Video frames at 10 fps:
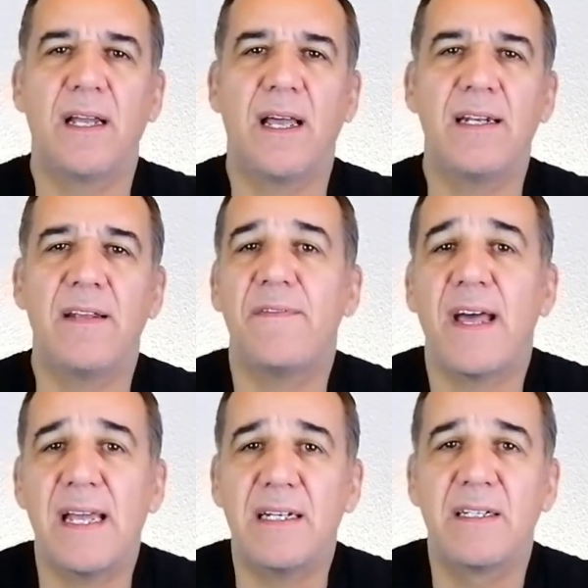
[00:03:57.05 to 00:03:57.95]
an
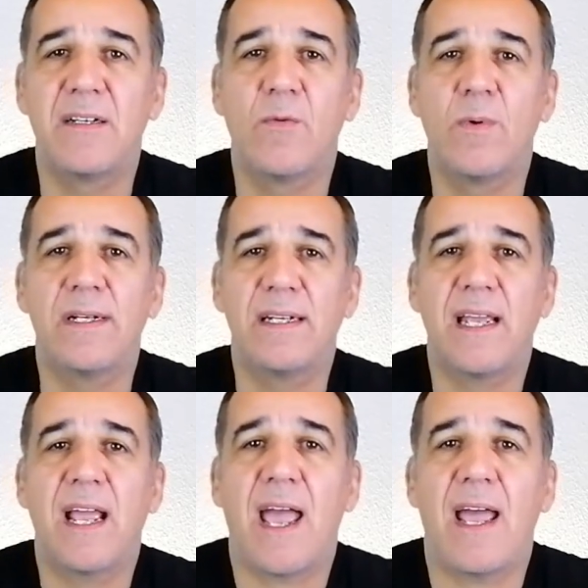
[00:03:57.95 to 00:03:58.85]
event when
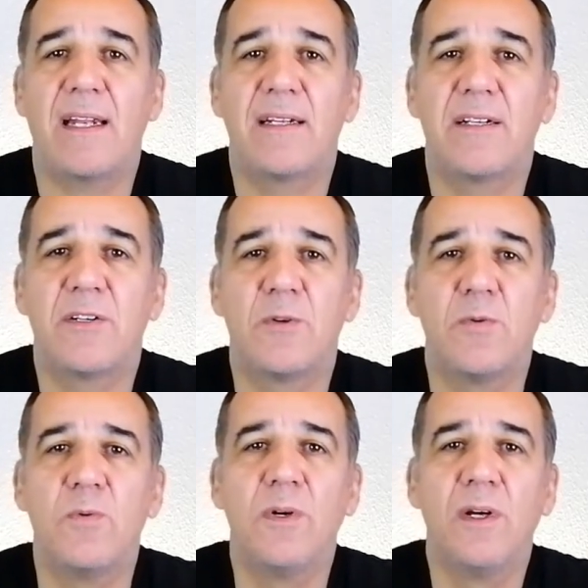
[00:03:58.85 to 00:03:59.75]
they had
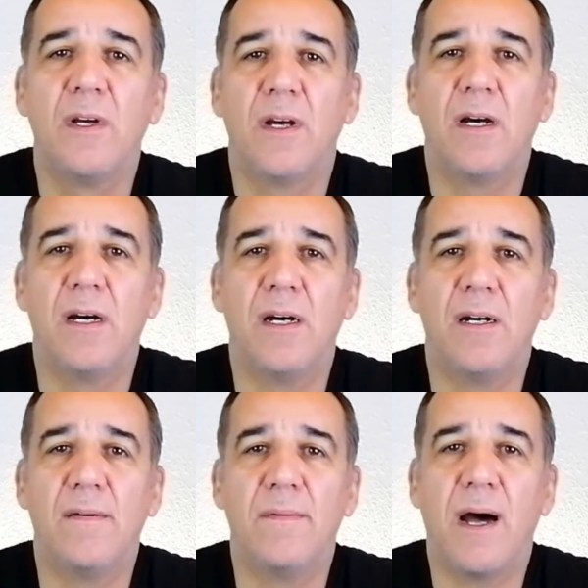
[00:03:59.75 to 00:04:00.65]
to
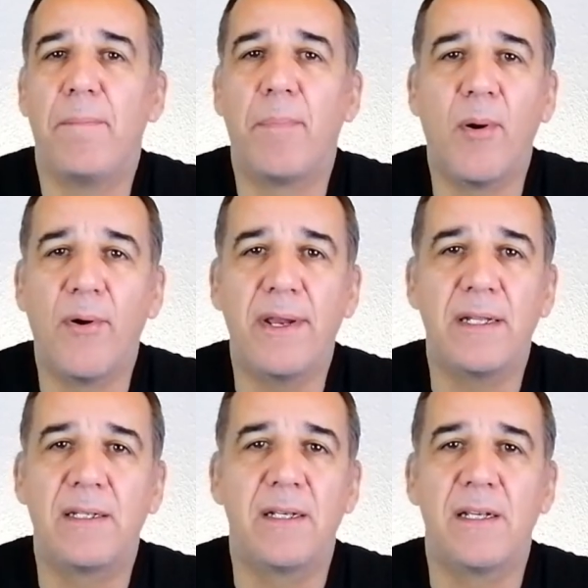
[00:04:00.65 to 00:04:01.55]

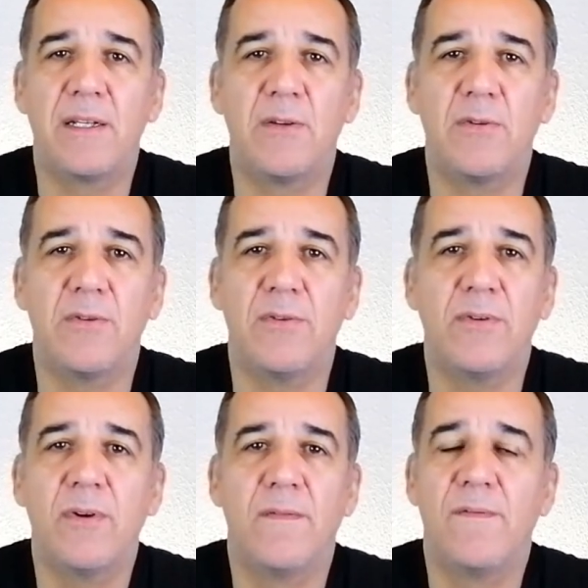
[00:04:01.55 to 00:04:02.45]
appoint new
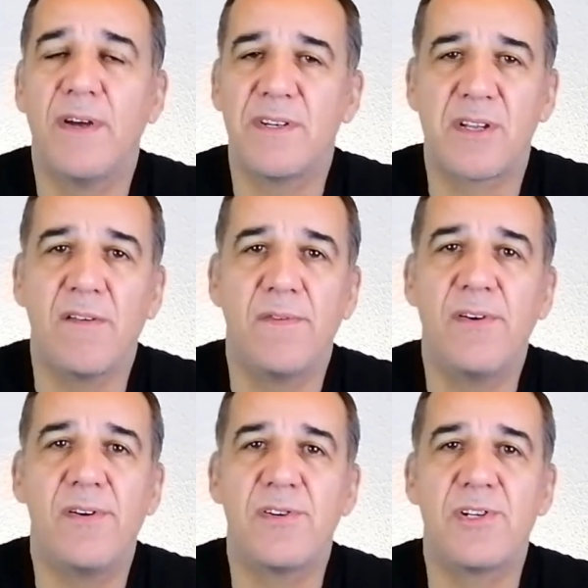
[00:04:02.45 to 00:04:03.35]
Vestal
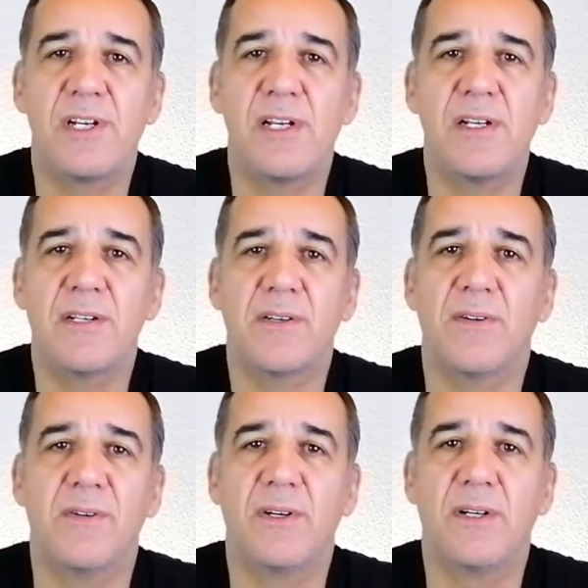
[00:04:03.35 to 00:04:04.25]
virgins
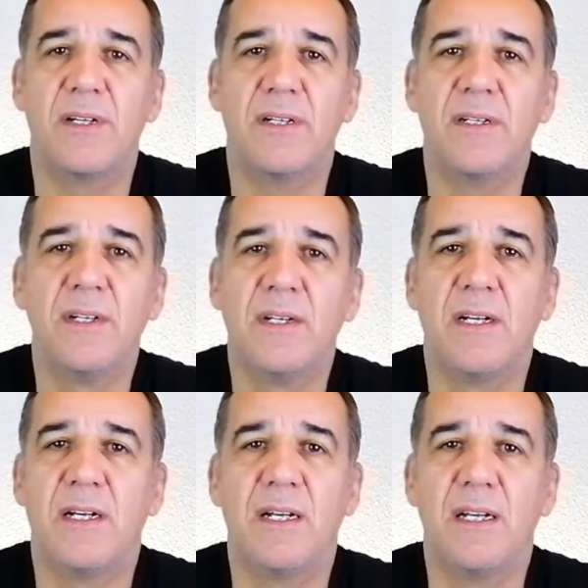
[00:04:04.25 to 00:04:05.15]
or
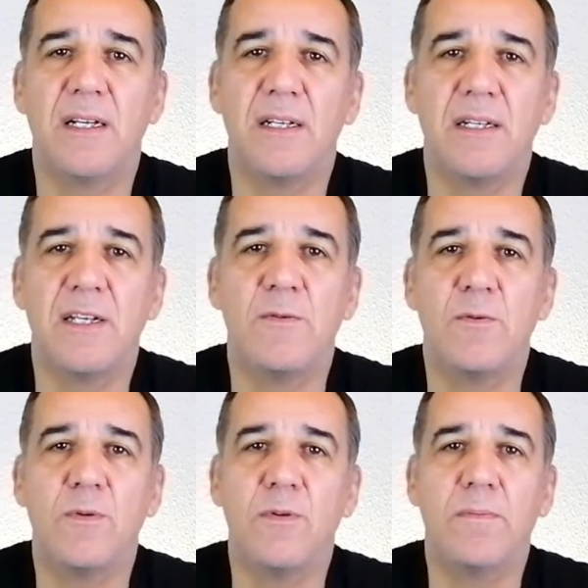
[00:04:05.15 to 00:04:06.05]

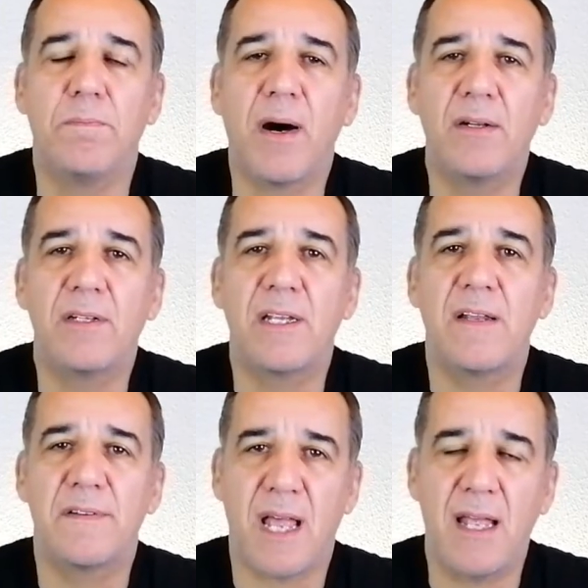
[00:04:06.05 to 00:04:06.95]
new
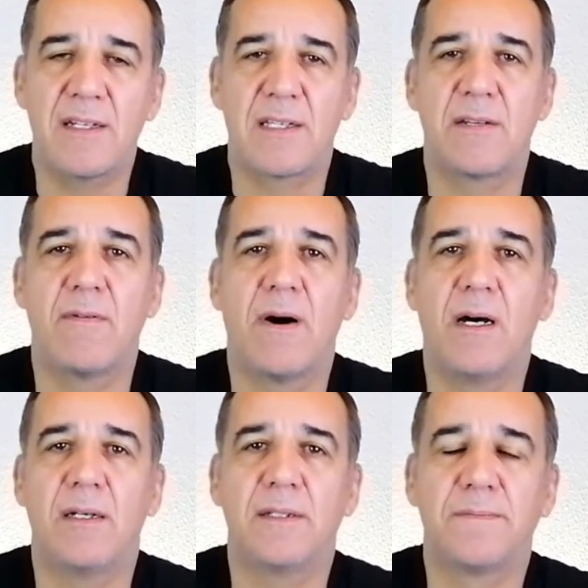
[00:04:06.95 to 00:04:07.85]
pontiffs and so
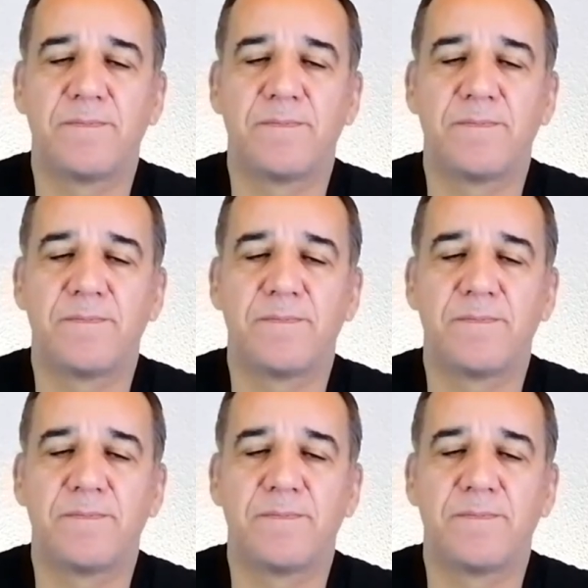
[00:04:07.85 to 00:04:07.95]
on.